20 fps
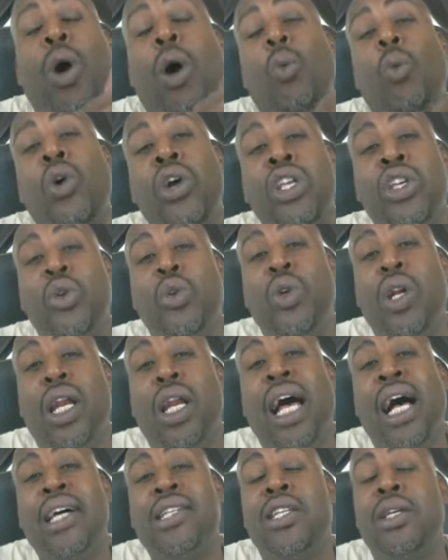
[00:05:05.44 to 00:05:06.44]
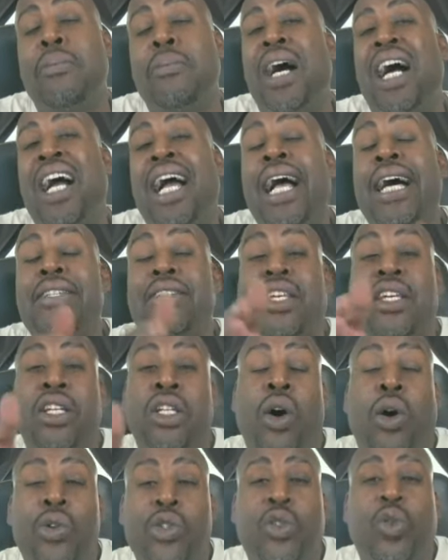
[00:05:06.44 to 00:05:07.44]
we're utilizing by asking
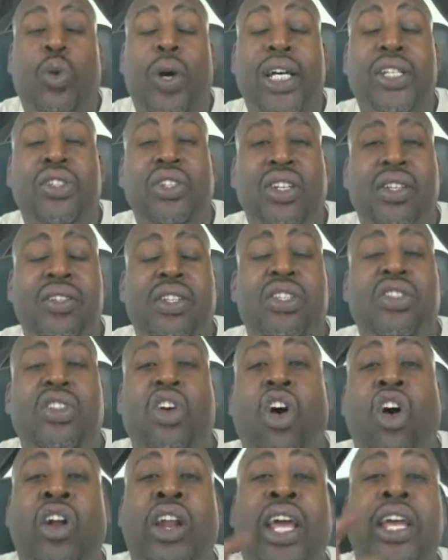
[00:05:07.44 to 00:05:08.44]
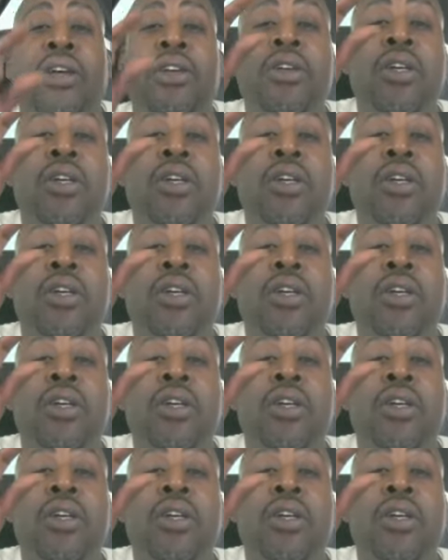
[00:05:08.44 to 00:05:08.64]
those questions is called a